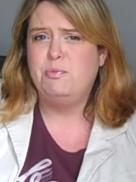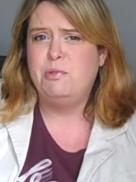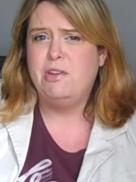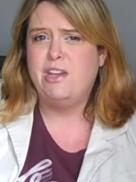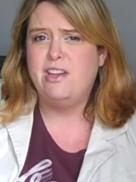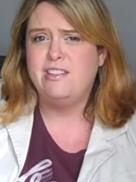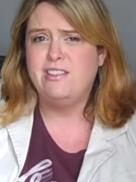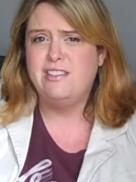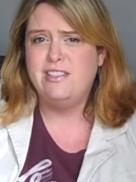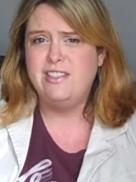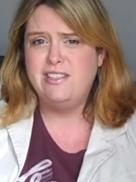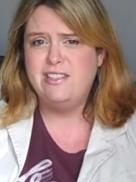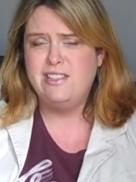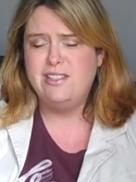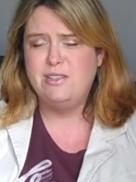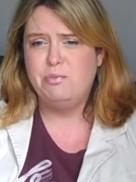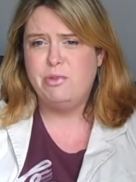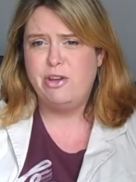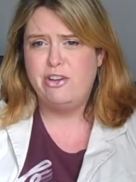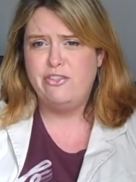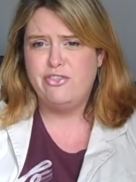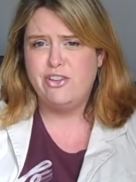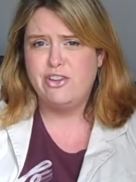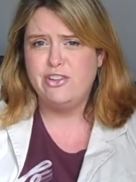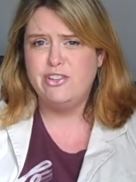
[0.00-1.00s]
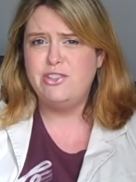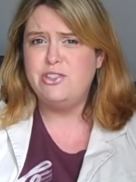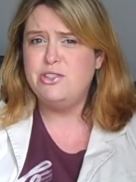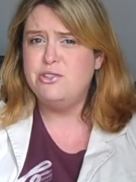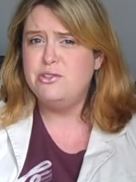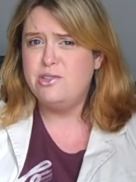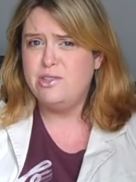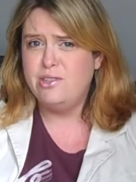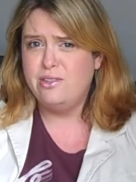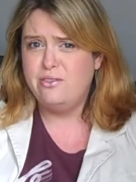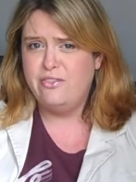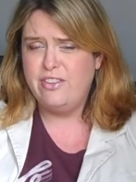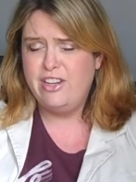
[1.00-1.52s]
because this is my first
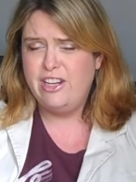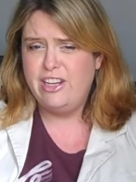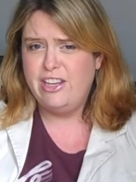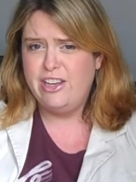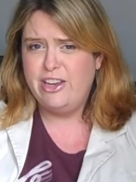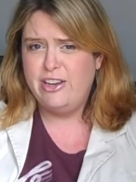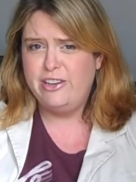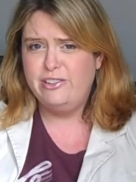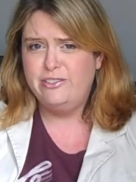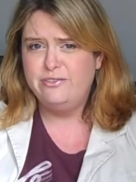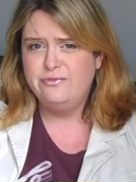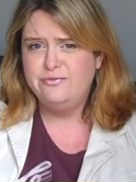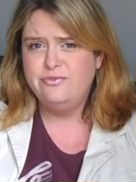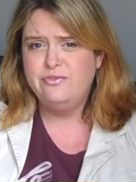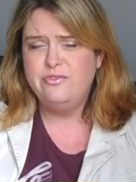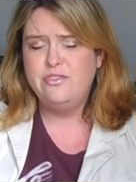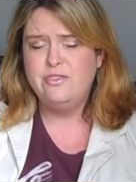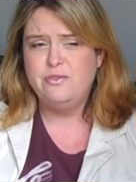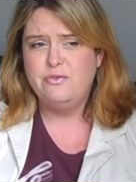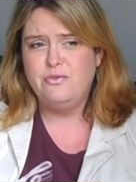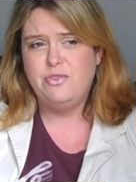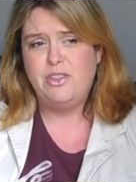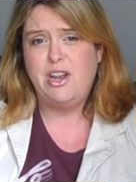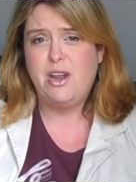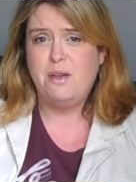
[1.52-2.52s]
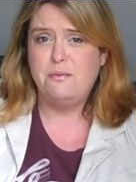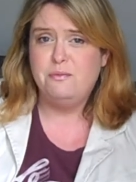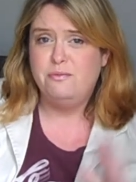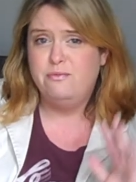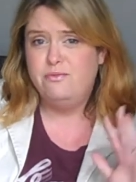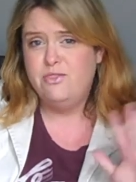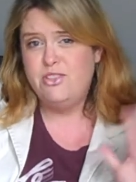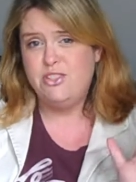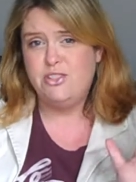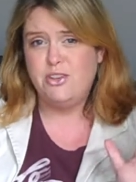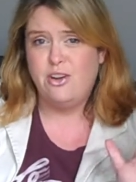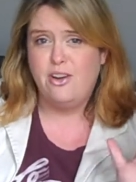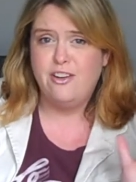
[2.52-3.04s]
YouTube video that I'm
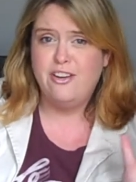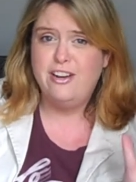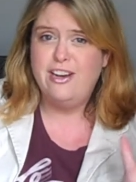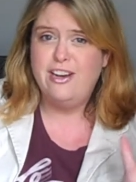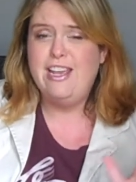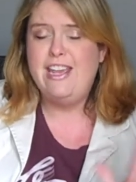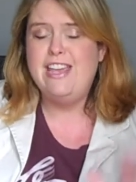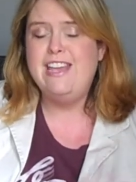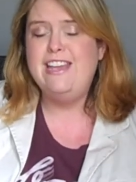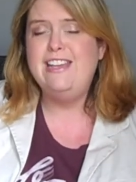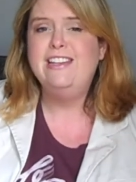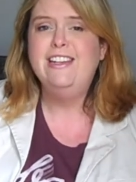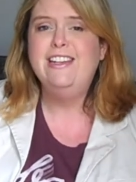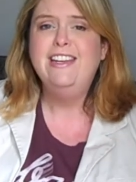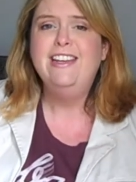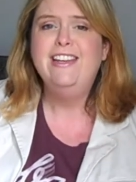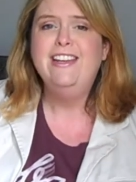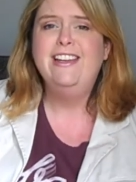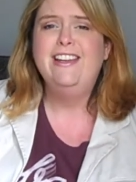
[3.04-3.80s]
starring in,